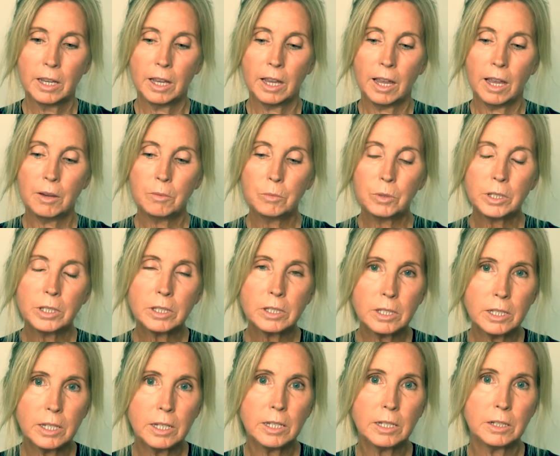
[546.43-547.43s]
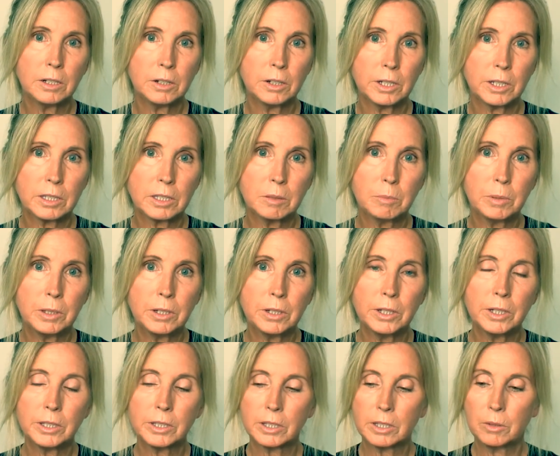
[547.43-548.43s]
And we see in our
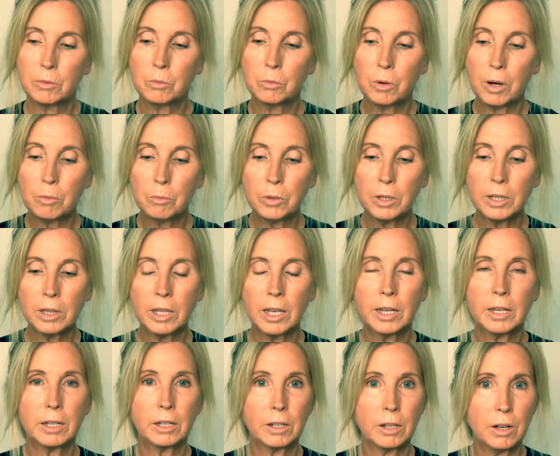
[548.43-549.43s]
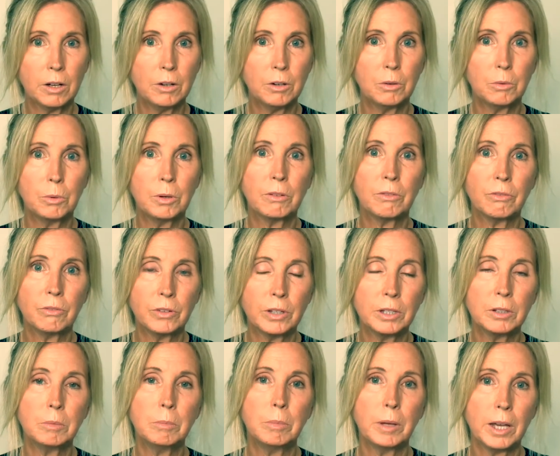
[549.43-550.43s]
experience that when we let it go, we
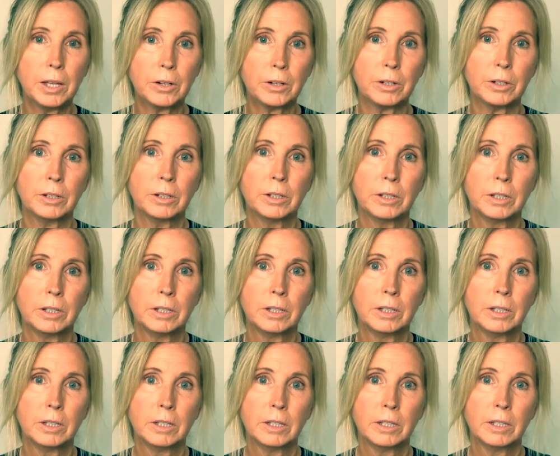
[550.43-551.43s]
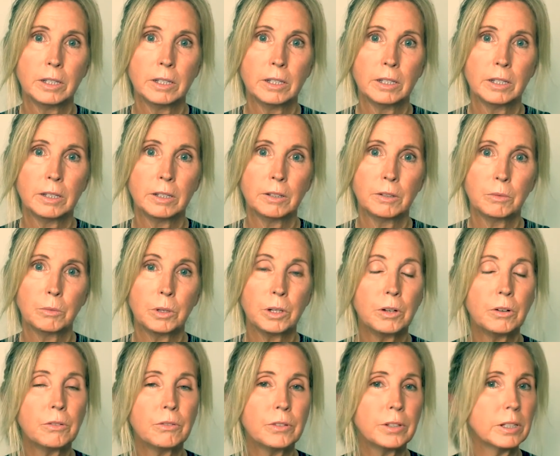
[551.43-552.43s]
feel better. We
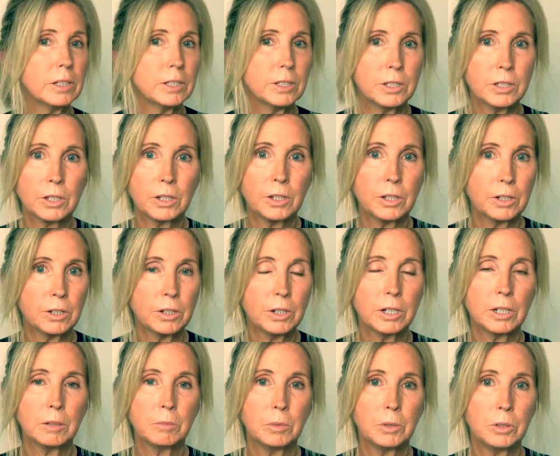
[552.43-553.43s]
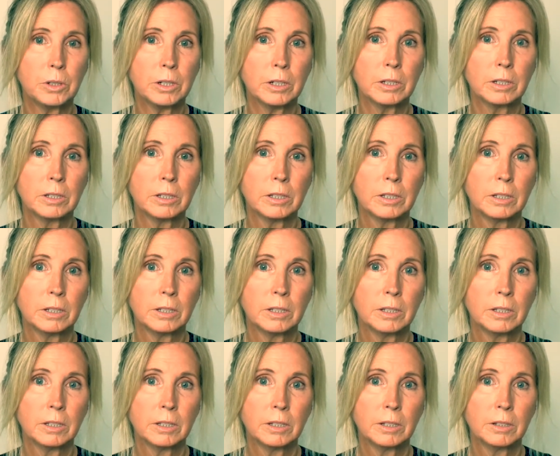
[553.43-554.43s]
don't feel insecure anymore.
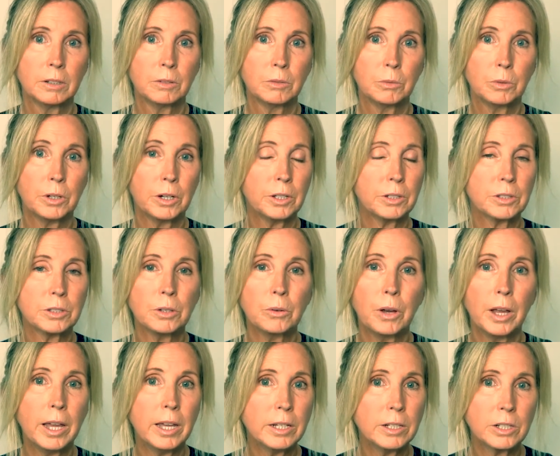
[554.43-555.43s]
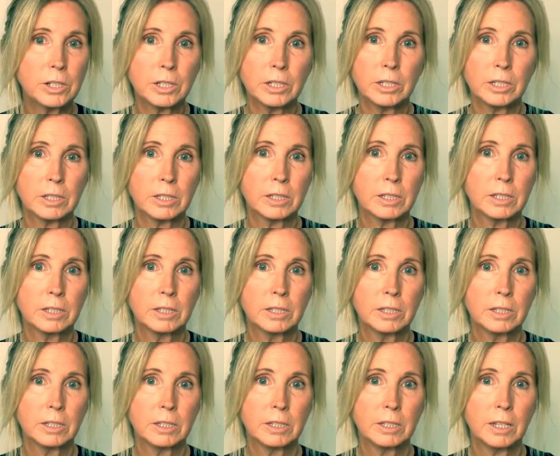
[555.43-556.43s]
We're not so anxious
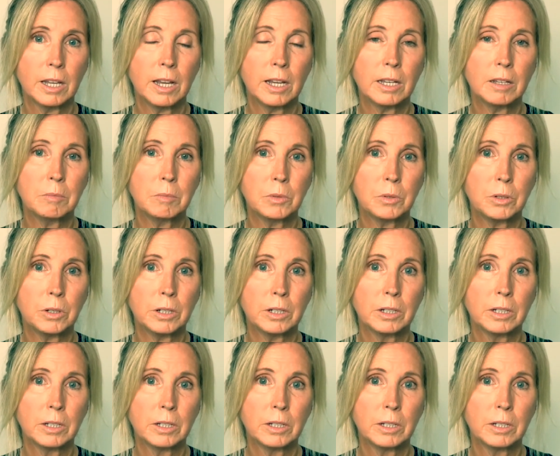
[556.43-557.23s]
anymore.